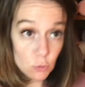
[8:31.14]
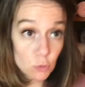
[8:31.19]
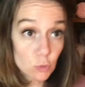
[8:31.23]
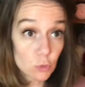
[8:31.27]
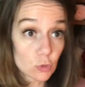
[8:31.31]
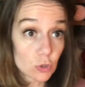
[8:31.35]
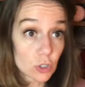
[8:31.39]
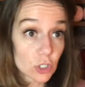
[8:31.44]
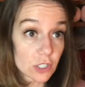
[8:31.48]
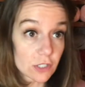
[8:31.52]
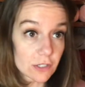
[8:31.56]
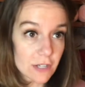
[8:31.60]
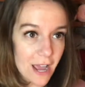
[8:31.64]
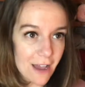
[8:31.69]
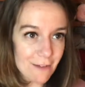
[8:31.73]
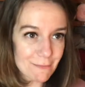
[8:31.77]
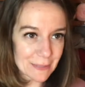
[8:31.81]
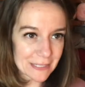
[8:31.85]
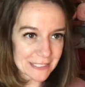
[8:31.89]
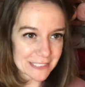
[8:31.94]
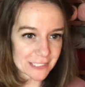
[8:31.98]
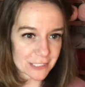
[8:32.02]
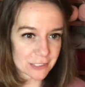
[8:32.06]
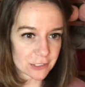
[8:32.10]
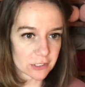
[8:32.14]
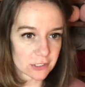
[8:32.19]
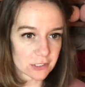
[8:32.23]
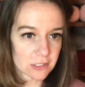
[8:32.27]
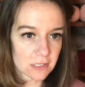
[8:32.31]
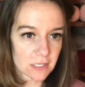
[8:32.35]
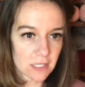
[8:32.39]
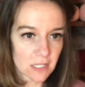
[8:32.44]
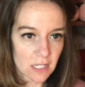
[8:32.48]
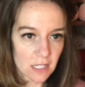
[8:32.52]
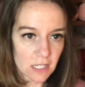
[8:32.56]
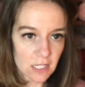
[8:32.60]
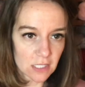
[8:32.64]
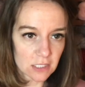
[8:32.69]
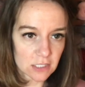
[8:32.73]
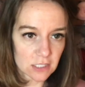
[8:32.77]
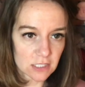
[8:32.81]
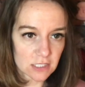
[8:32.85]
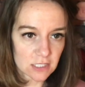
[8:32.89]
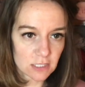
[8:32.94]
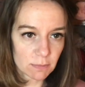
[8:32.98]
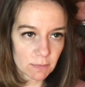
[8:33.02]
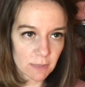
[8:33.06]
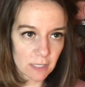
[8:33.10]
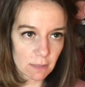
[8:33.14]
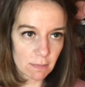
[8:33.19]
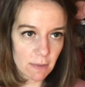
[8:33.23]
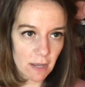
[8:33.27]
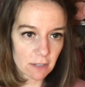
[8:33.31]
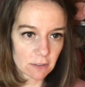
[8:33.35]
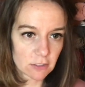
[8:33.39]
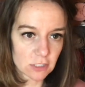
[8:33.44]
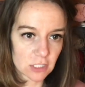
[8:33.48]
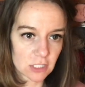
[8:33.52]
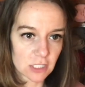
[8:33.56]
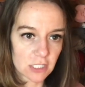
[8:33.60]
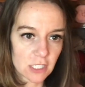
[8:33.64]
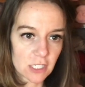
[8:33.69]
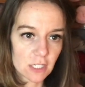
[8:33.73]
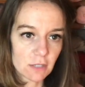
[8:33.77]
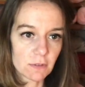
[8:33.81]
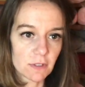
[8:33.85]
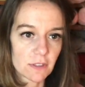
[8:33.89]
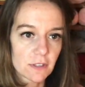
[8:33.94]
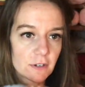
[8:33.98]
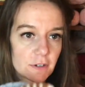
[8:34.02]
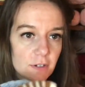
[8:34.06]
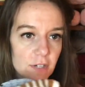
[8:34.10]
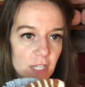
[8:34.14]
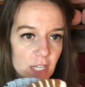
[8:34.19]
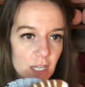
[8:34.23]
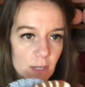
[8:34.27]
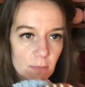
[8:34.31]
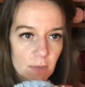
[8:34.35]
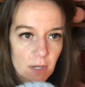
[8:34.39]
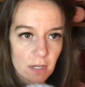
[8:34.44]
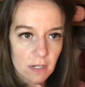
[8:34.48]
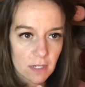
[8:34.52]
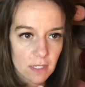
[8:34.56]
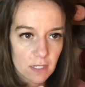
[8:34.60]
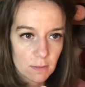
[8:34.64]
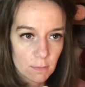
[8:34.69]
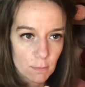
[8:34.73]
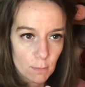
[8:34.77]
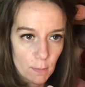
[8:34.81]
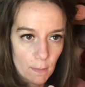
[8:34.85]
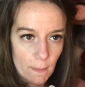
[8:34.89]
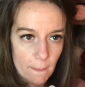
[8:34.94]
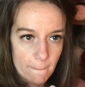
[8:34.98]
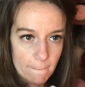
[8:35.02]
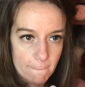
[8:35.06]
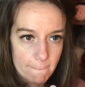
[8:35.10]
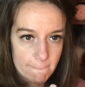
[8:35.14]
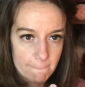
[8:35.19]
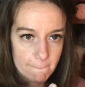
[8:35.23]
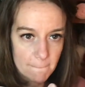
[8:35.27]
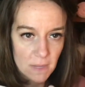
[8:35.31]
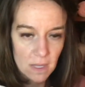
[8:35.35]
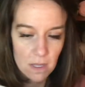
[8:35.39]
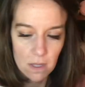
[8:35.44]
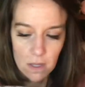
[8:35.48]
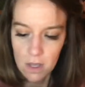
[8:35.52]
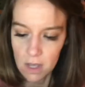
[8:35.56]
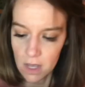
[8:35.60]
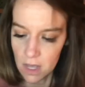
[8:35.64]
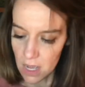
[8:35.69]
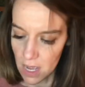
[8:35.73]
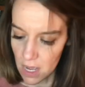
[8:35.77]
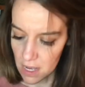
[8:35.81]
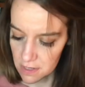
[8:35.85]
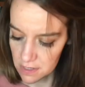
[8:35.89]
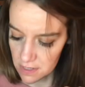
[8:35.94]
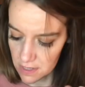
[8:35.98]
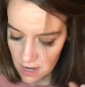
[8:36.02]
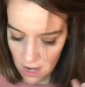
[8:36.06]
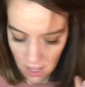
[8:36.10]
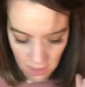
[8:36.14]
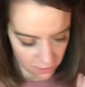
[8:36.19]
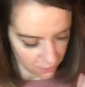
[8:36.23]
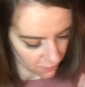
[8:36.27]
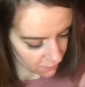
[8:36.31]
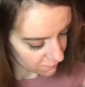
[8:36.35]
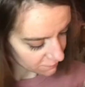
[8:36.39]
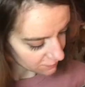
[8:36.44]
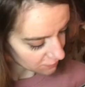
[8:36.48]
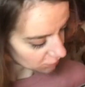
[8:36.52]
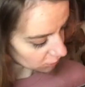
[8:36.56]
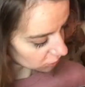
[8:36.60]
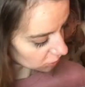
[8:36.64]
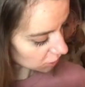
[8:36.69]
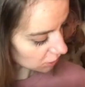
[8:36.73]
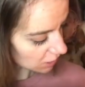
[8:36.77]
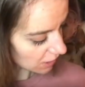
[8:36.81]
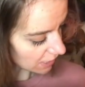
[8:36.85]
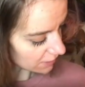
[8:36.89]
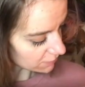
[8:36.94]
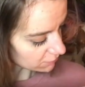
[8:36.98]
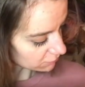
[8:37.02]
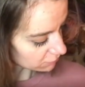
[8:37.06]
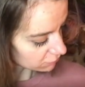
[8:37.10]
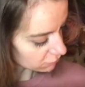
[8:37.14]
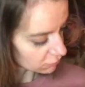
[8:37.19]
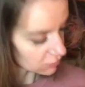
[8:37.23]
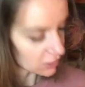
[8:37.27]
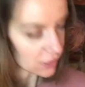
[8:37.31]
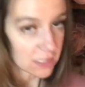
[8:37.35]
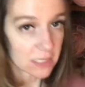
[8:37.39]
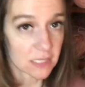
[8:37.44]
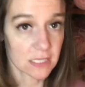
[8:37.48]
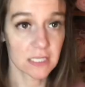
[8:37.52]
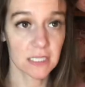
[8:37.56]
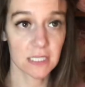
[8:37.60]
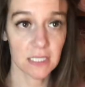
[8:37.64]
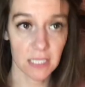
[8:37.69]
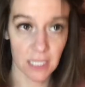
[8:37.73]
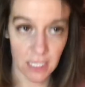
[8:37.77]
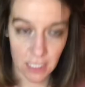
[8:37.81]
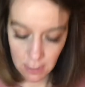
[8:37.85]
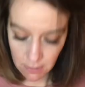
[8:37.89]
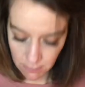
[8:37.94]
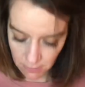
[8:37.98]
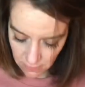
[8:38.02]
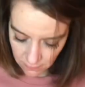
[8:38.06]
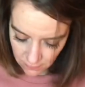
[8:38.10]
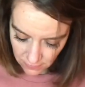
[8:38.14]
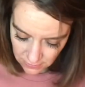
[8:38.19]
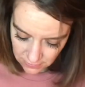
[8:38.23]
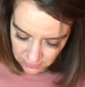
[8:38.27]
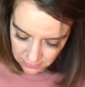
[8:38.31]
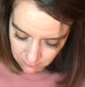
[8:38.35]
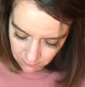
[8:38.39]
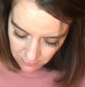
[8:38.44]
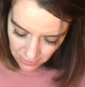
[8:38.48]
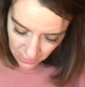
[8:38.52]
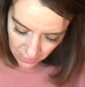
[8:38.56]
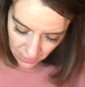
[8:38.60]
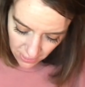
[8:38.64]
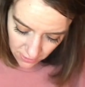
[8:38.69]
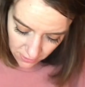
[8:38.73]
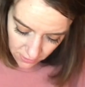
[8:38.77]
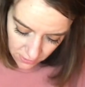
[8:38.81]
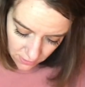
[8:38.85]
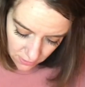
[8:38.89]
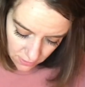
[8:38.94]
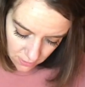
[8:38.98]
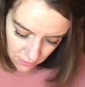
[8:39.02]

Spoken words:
Oh, good, have my scissors. Just a big pouch in here with her name on it. Another feature I really like about this bag,